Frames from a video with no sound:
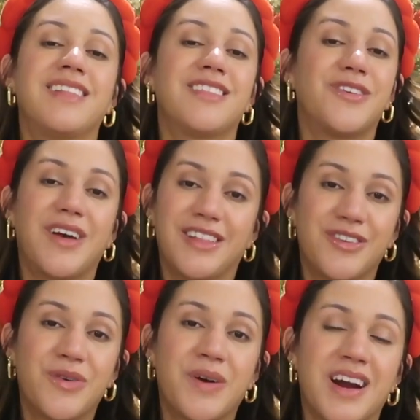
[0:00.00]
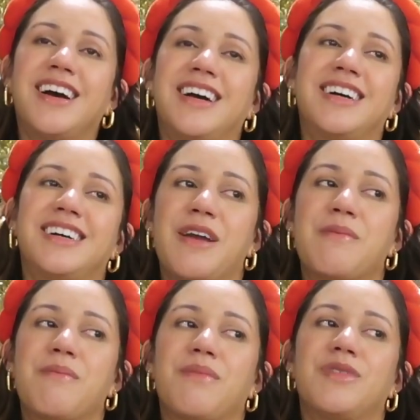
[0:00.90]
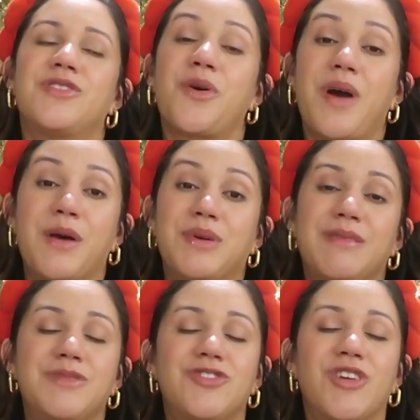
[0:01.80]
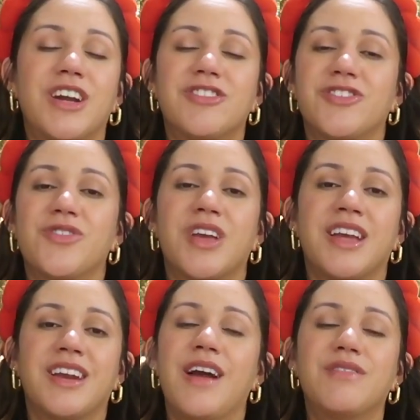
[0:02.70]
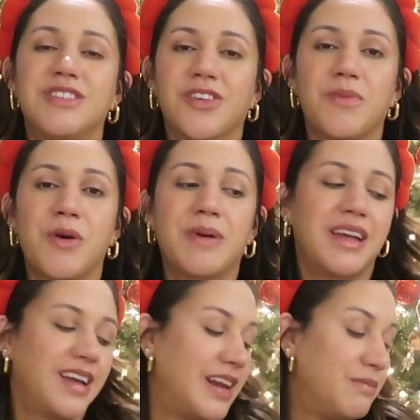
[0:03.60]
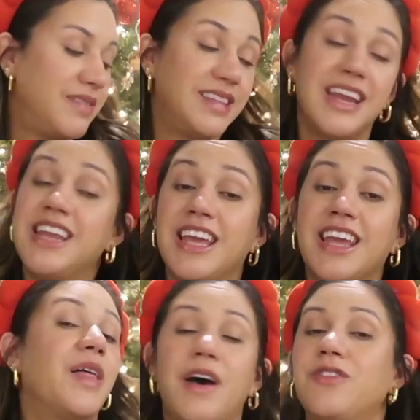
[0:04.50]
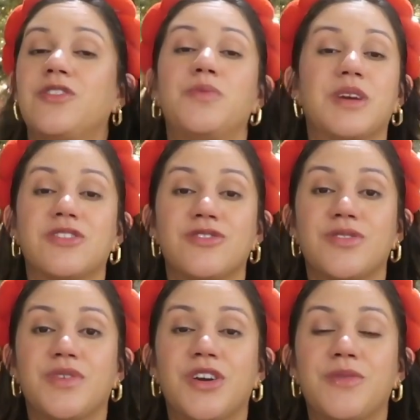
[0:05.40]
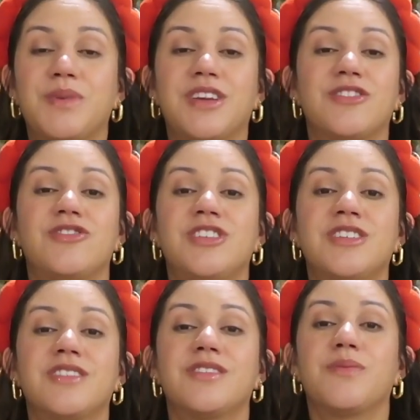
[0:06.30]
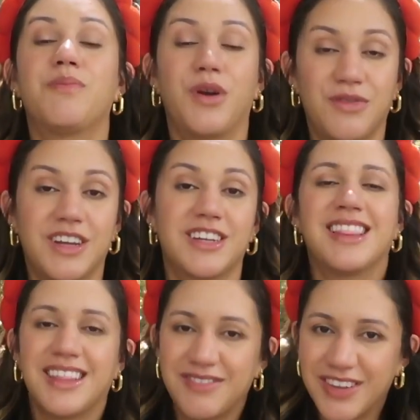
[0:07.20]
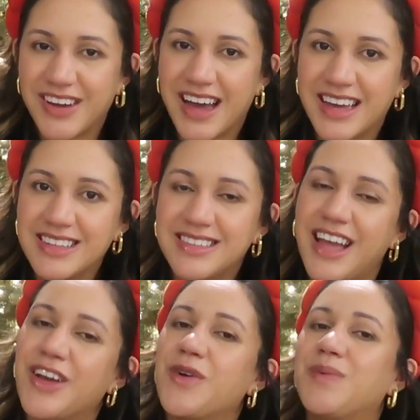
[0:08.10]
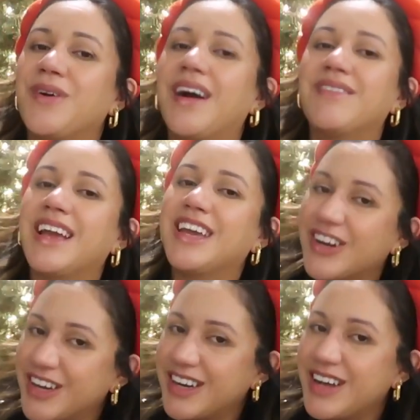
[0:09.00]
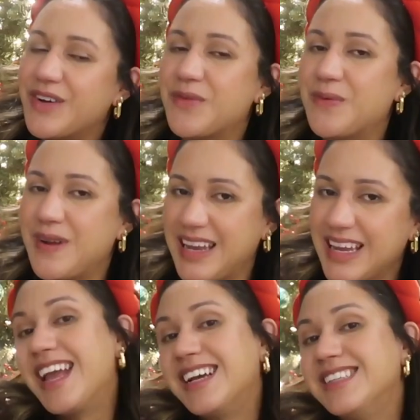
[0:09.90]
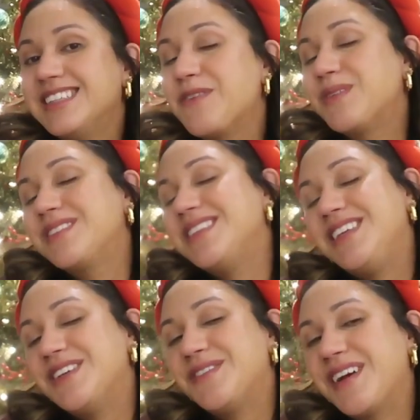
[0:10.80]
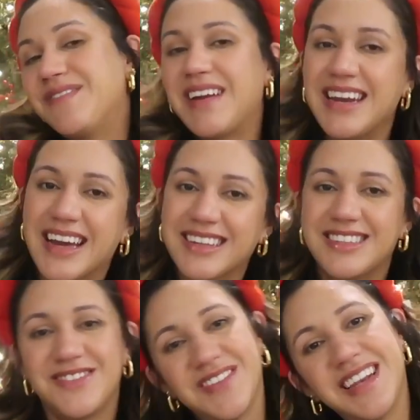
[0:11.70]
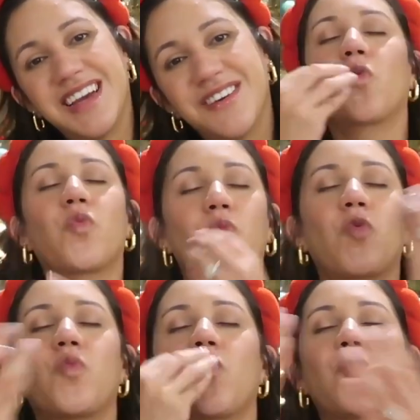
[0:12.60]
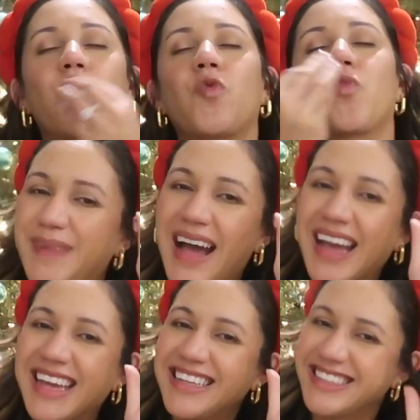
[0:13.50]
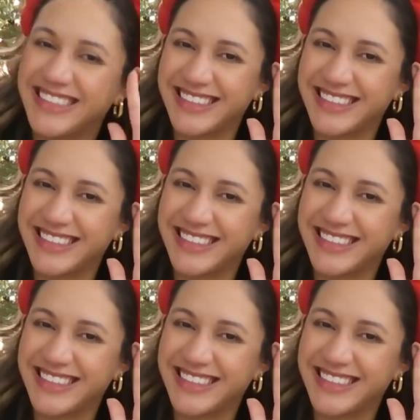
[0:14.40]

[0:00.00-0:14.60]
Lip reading: and little Eleanor. I'm so happy. I'm just trying to soak in every single moment, and I'm taking 1,000 pictures of her because she is perfect. I love you guys. I hope you have a good week, and I will see you in my next video. Bye.